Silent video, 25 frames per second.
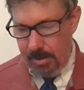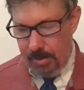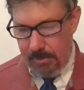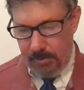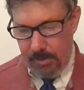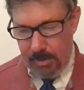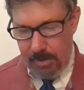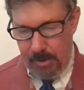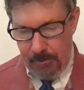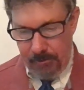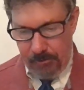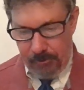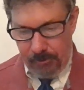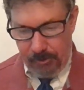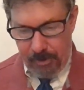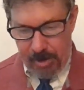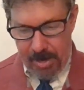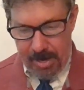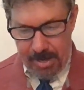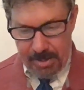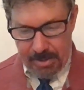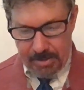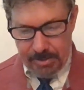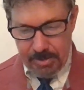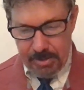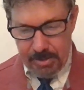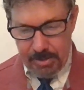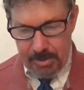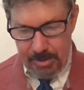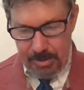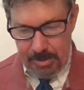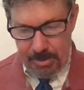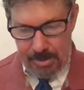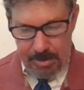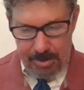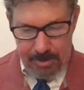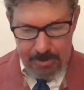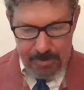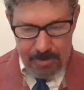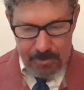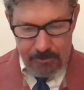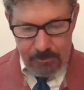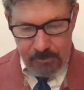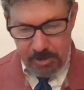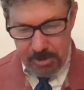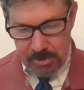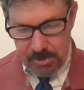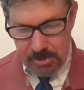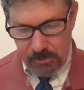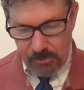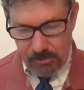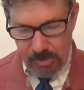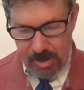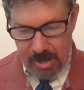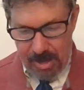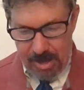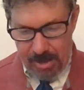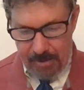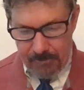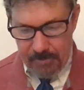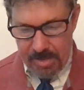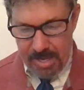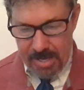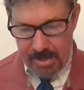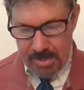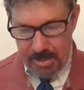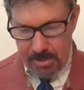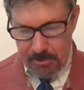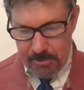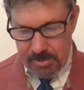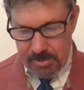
a, a, friend in verse 5, and he